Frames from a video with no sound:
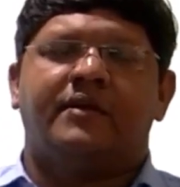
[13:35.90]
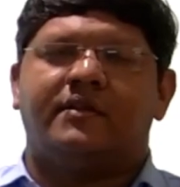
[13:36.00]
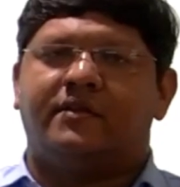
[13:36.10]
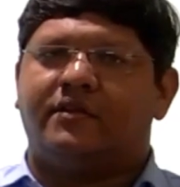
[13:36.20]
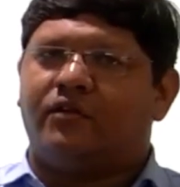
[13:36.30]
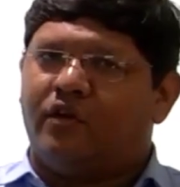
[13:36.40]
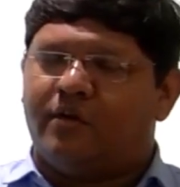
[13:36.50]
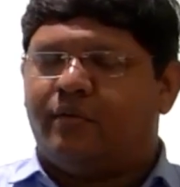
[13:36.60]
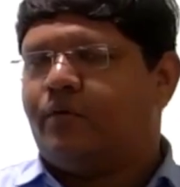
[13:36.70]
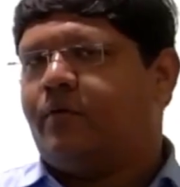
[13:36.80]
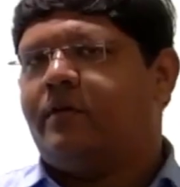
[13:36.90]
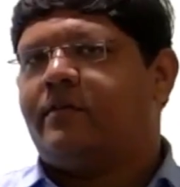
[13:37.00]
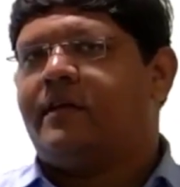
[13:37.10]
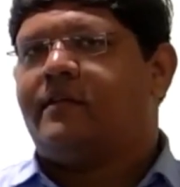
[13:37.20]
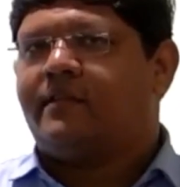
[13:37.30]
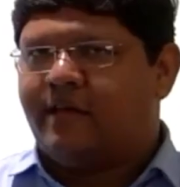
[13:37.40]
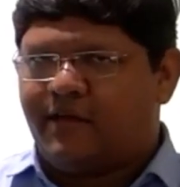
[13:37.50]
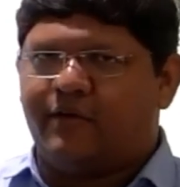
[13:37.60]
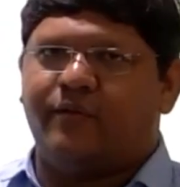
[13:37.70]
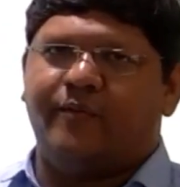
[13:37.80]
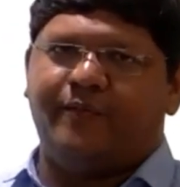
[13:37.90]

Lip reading: This is all about today's class. Thank you.